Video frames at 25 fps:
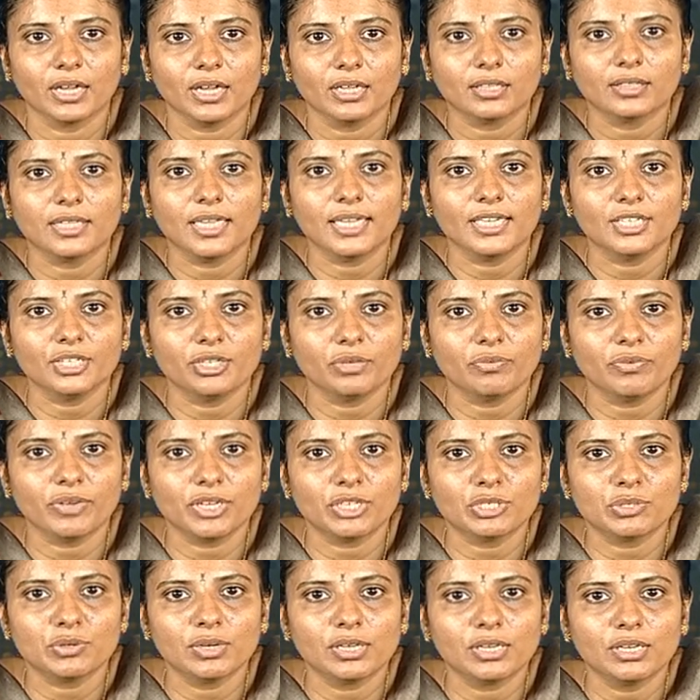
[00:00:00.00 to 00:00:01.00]
The
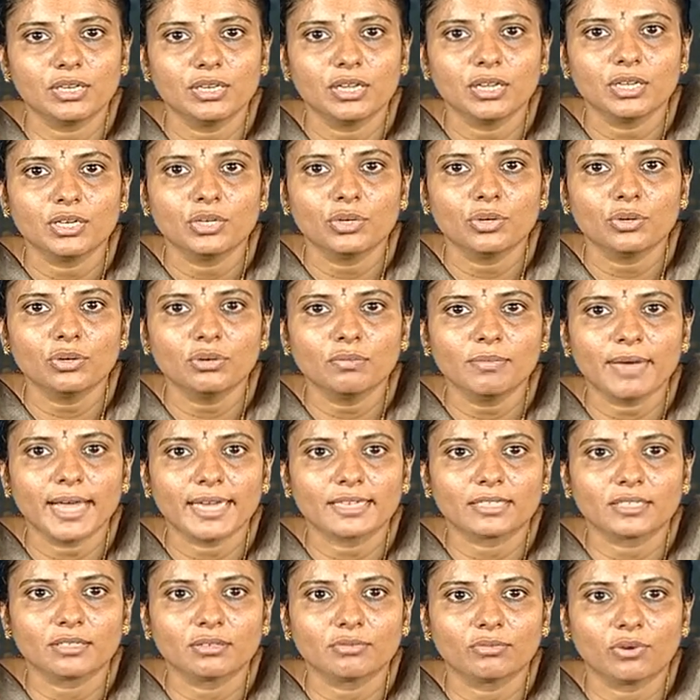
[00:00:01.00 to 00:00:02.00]
individual, no
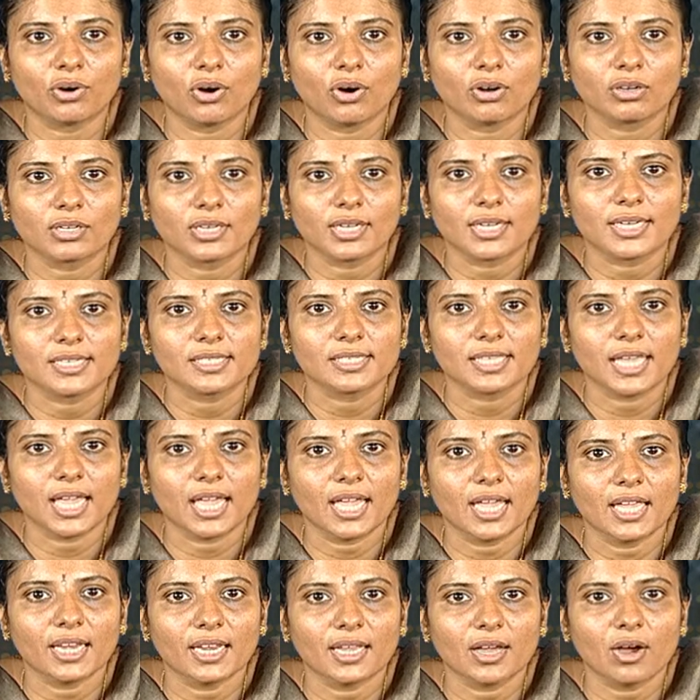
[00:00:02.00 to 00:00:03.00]
matter what his
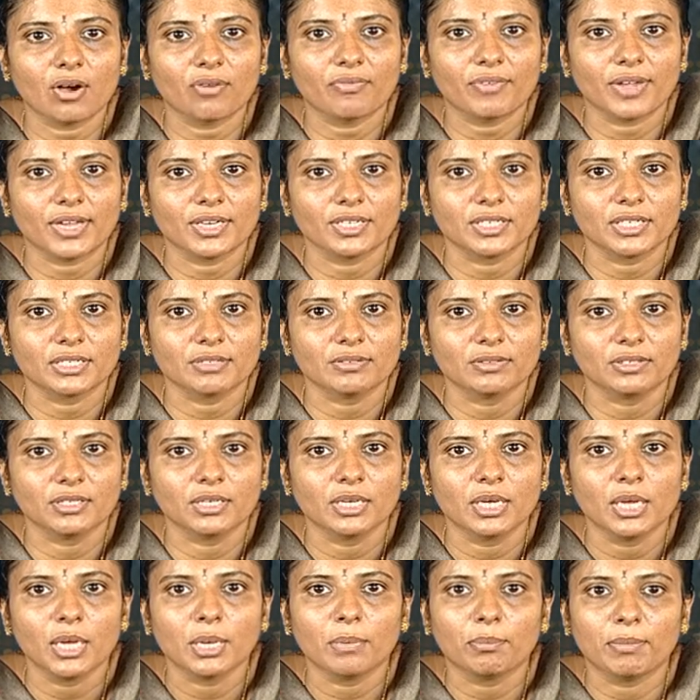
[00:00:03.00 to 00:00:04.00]
area of endeavor
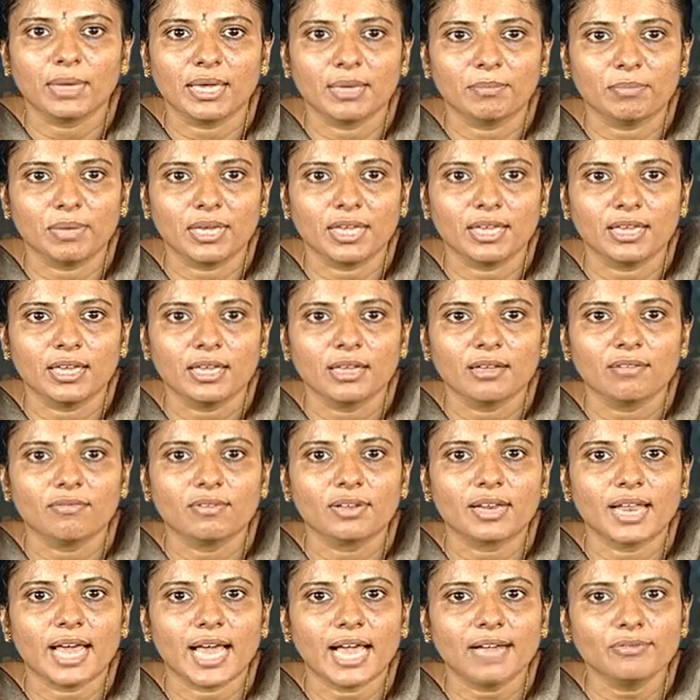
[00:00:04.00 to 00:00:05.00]
may be,
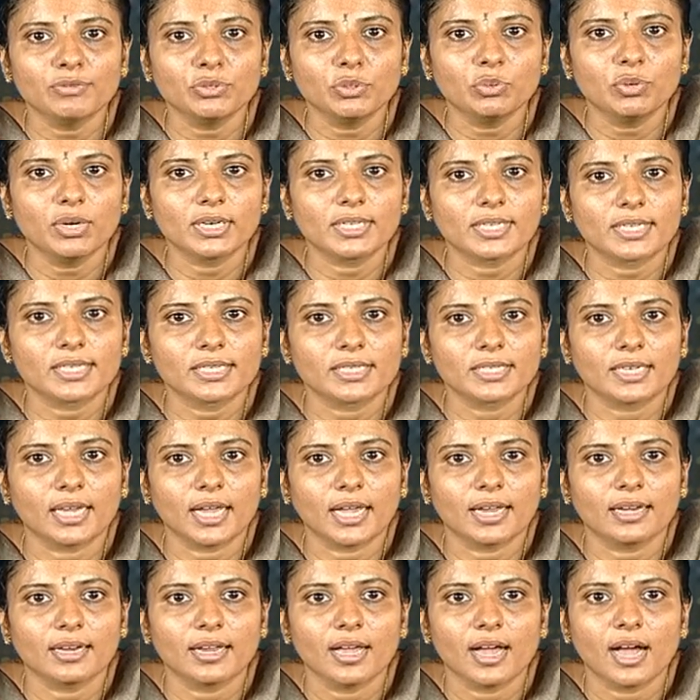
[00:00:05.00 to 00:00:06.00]
will have to
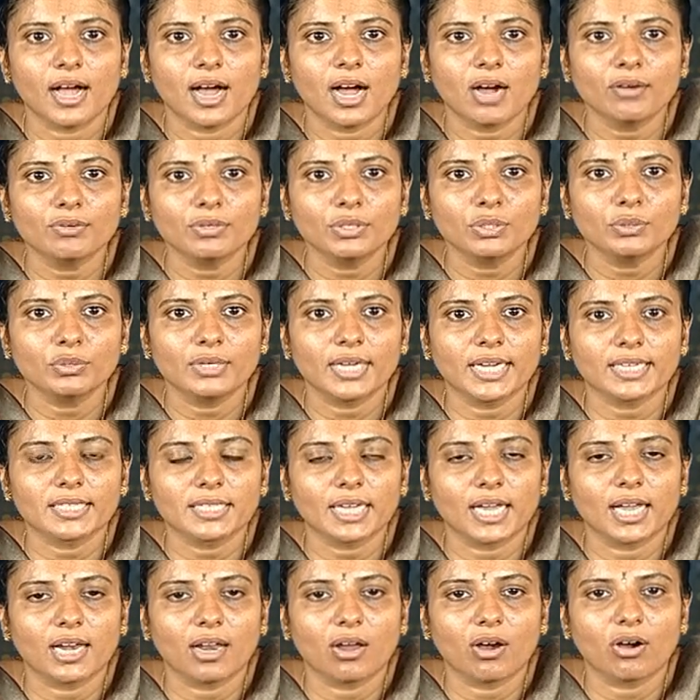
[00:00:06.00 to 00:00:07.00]
understand how to get
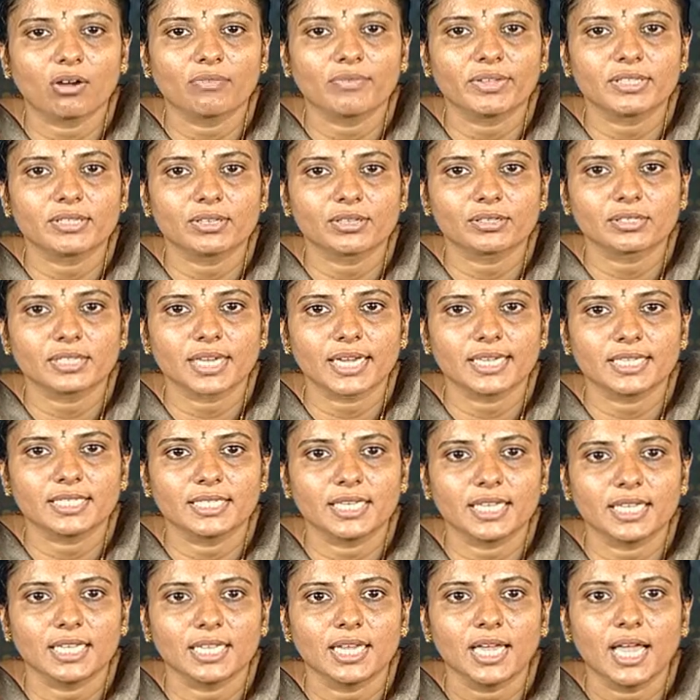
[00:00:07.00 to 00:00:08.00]
along with
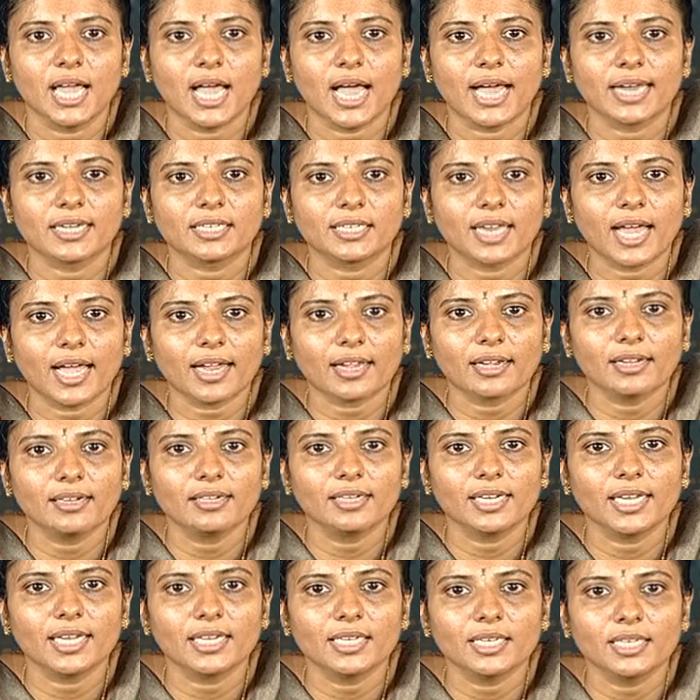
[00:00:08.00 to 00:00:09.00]
society and tackle
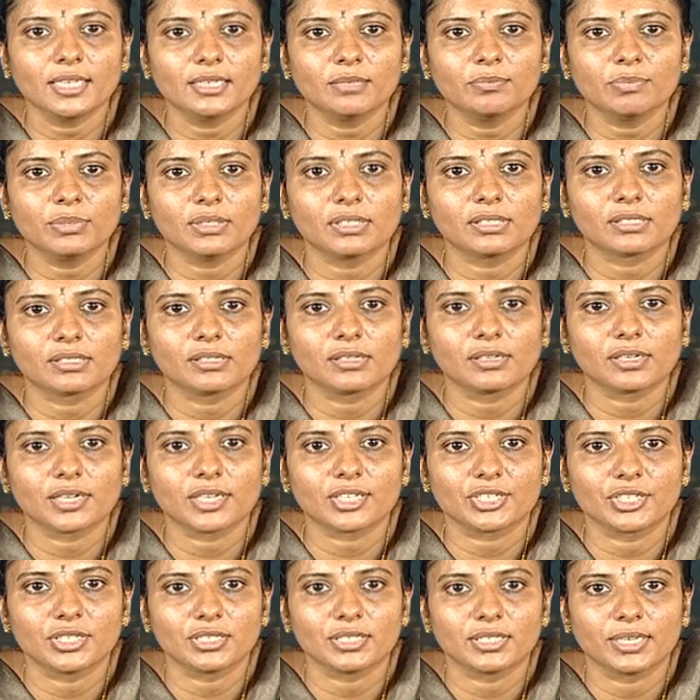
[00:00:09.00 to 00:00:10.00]
interpersonal
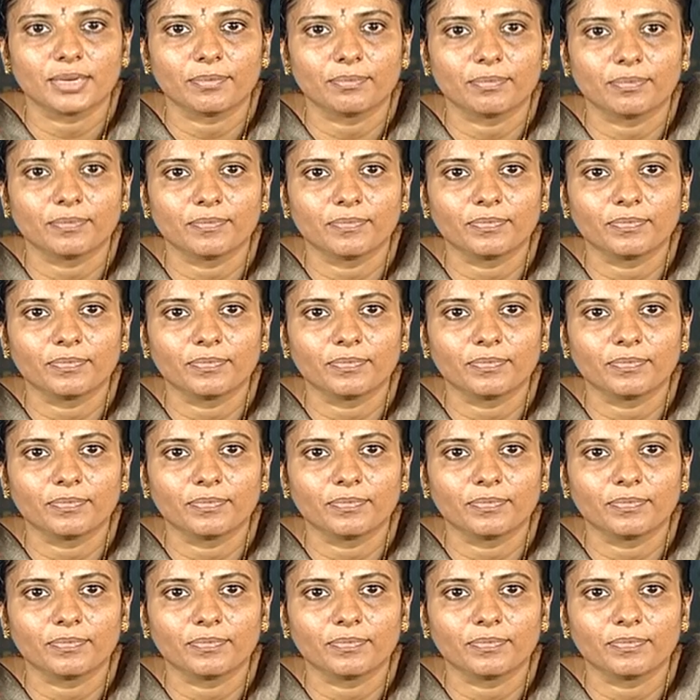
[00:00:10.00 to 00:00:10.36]
relationship.